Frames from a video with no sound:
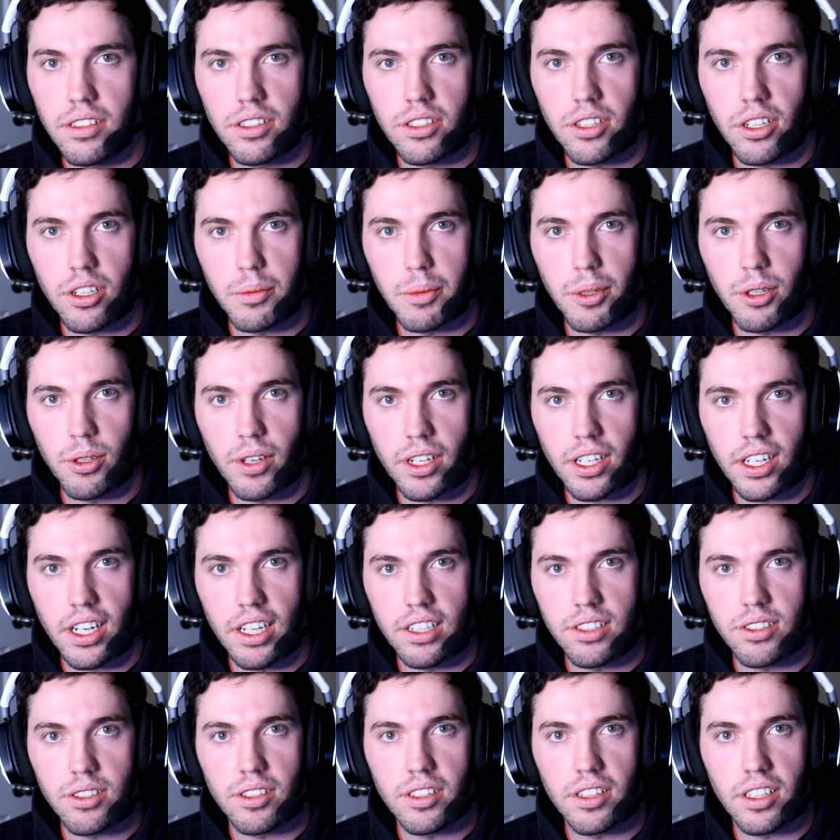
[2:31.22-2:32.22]
tournament
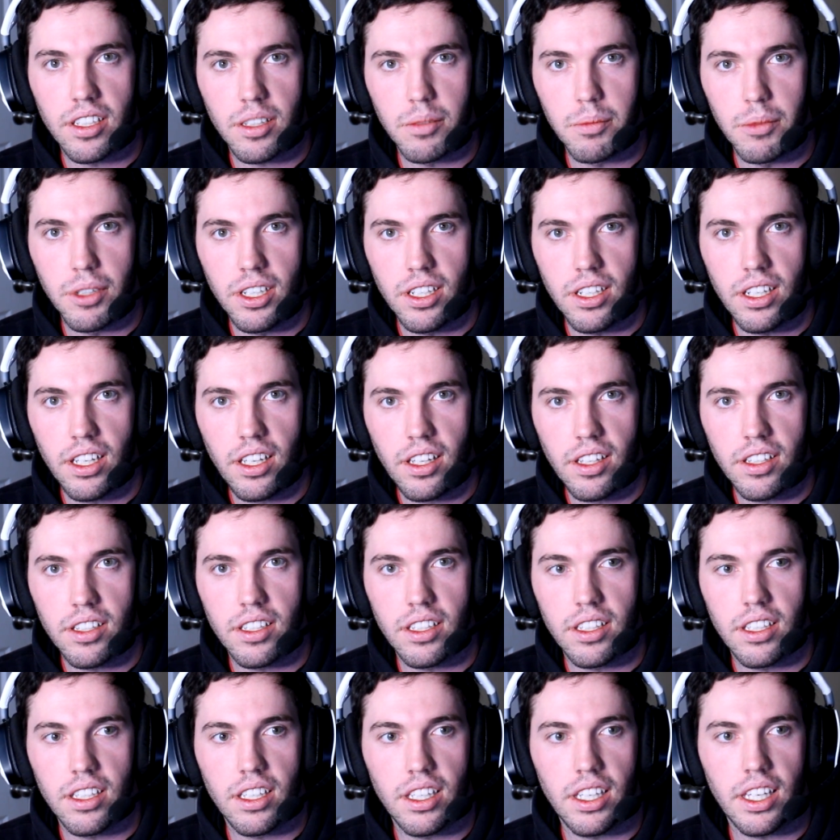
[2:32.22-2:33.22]
organizer in the community.
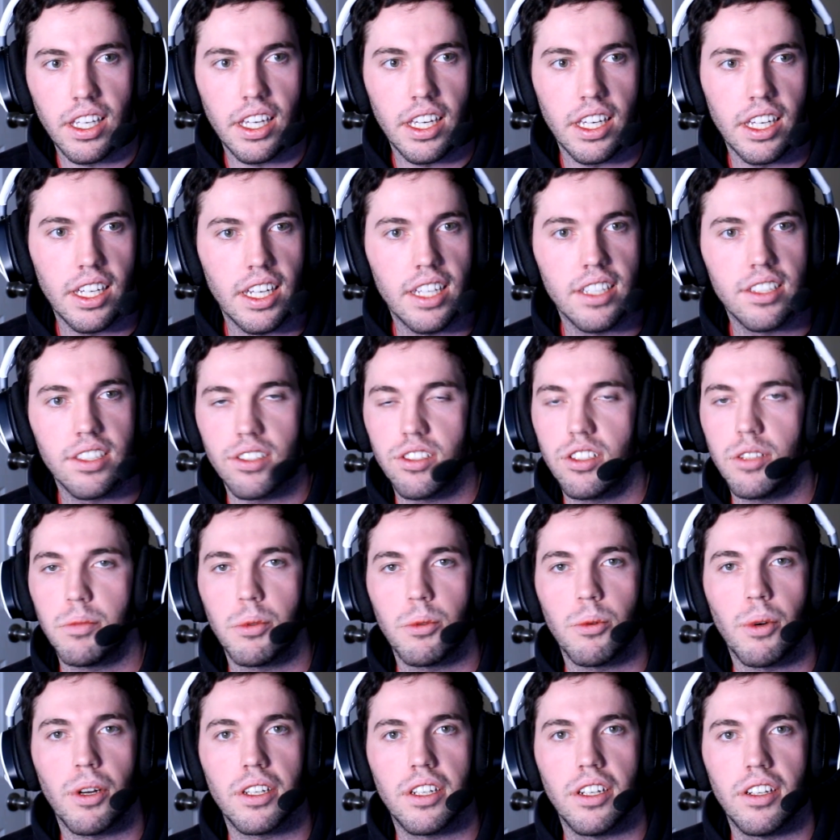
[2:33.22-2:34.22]
He isn't
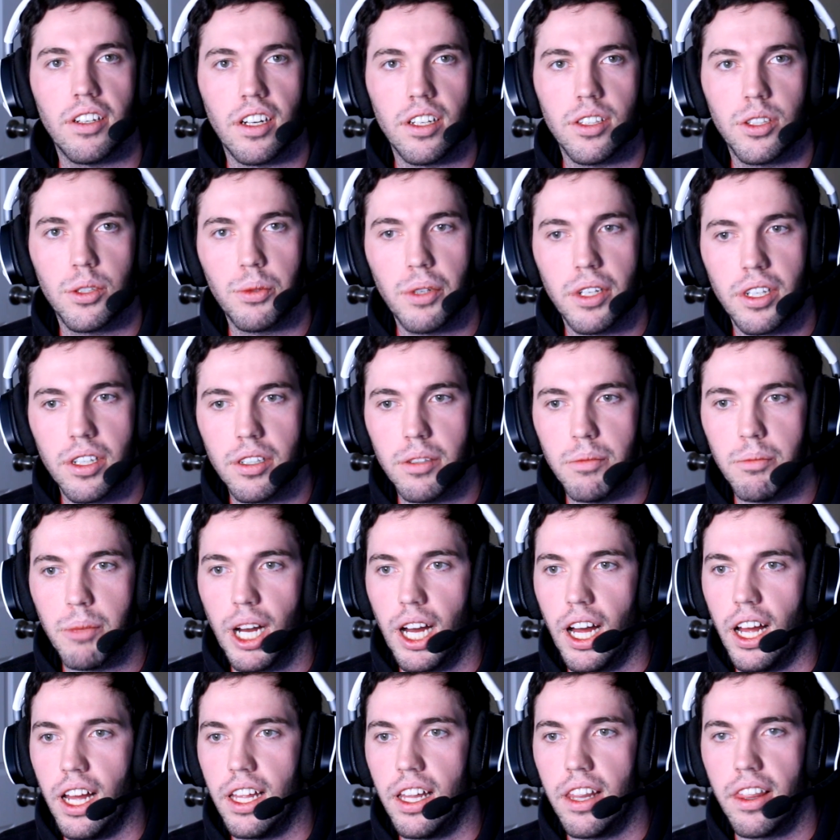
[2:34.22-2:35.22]
super well known on Twitter,
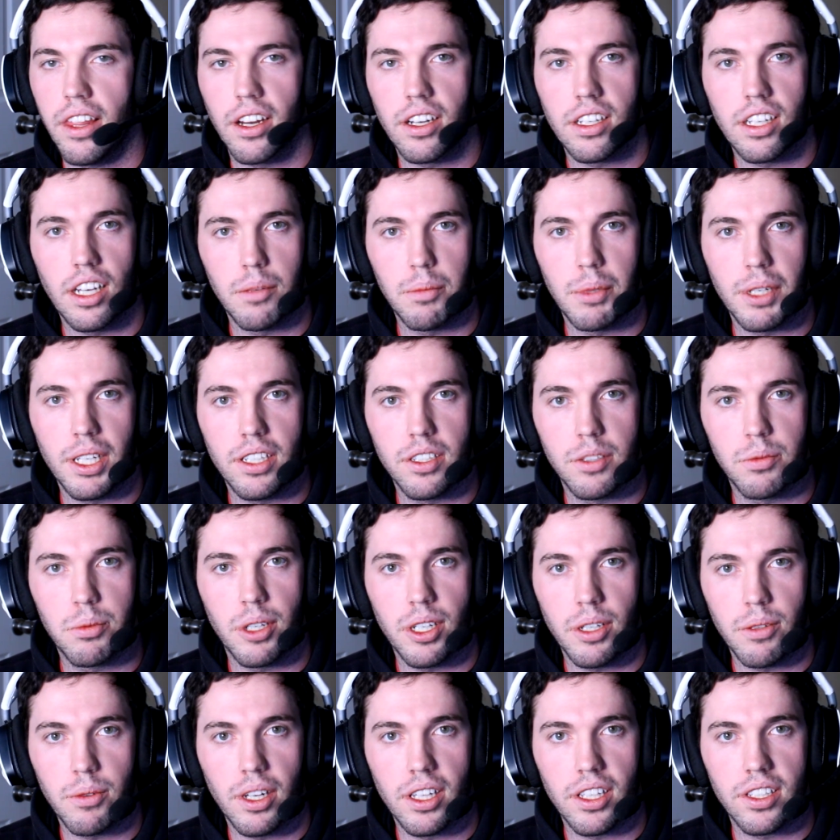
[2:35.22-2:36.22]
but their company is
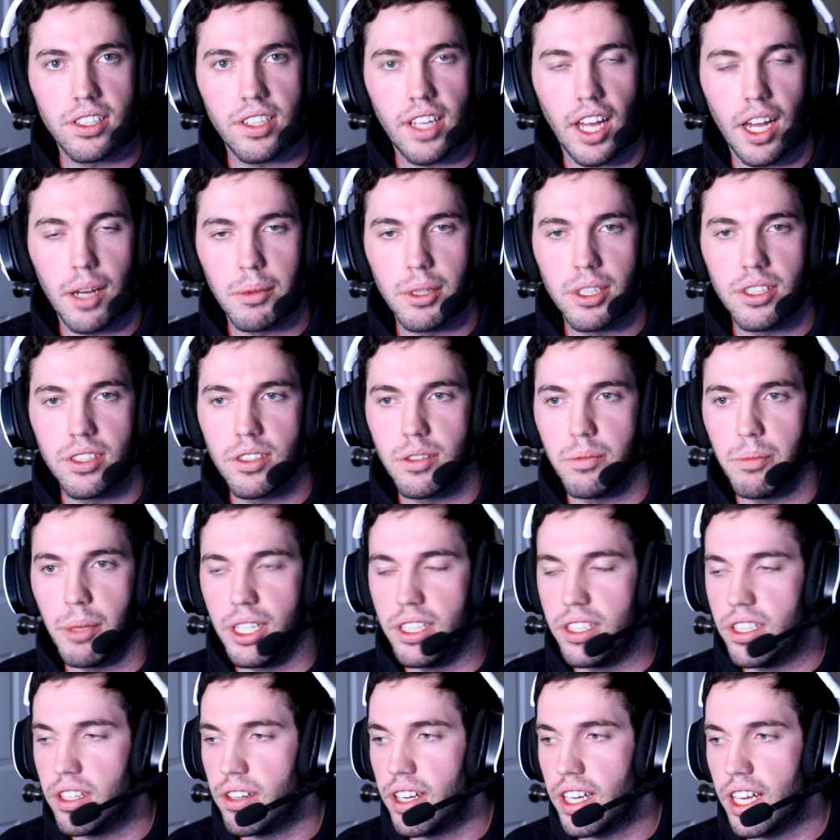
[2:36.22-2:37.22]
pretty well established.
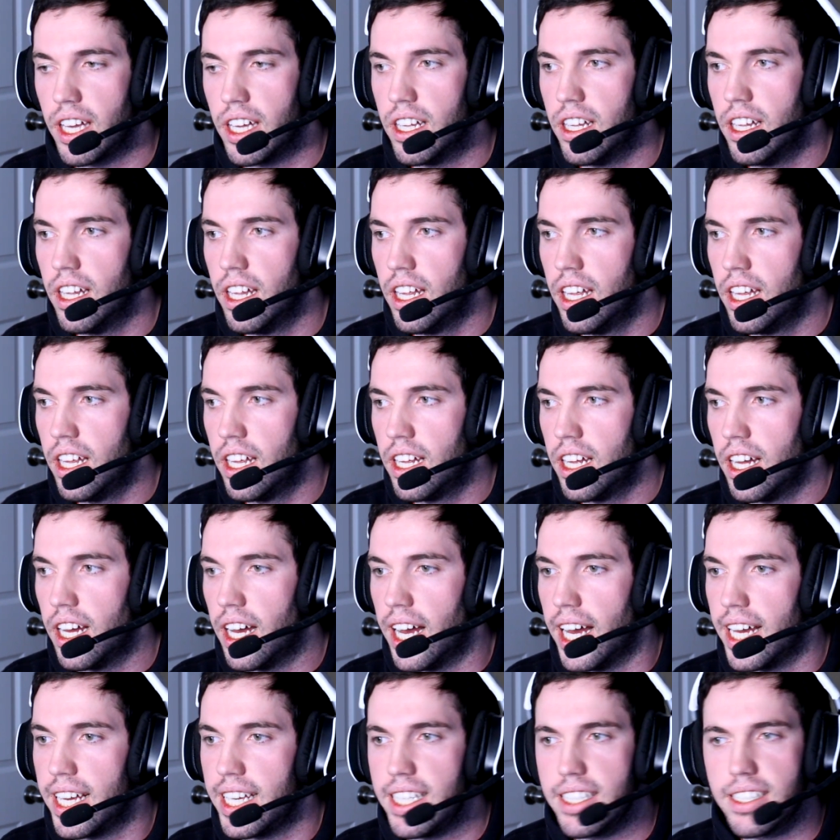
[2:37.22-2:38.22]
Been doing it,
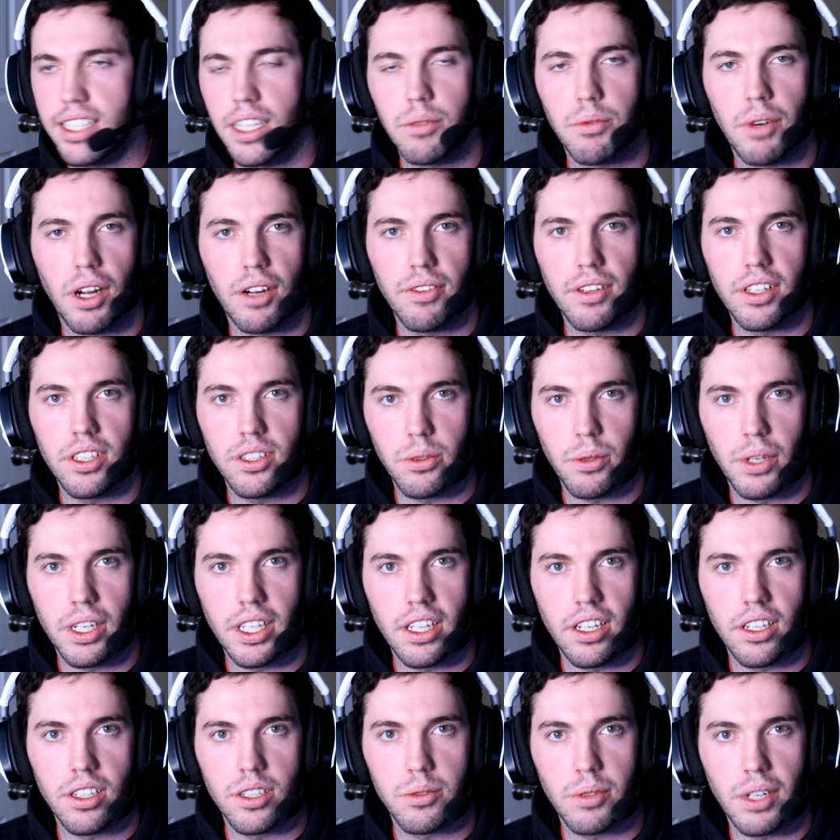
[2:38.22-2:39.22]
he said, roughly
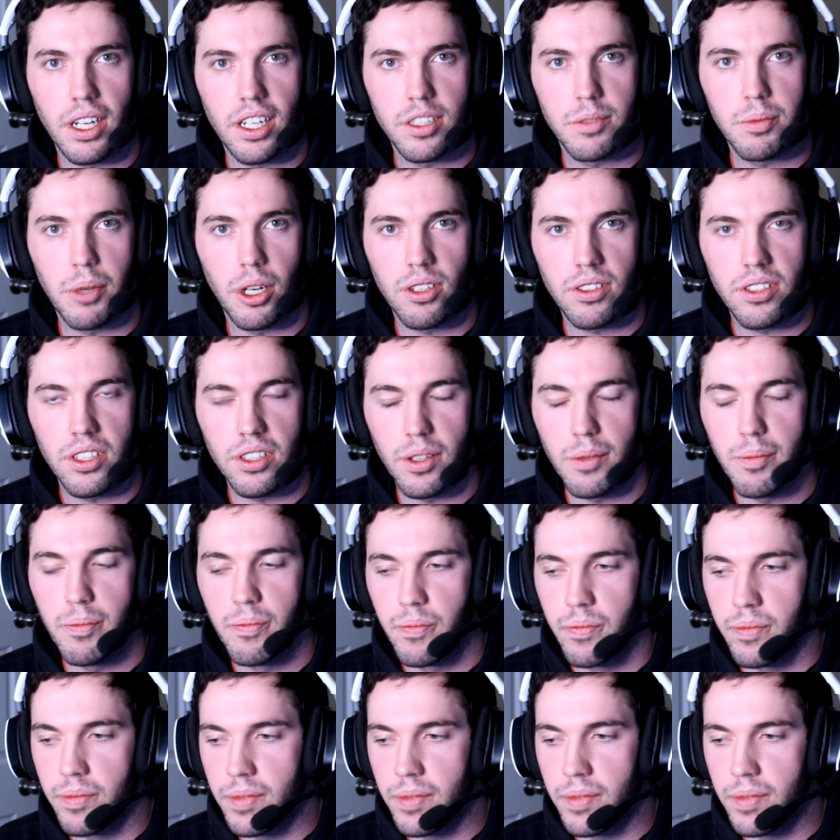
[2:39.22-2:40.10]
20 years when I spoke to him.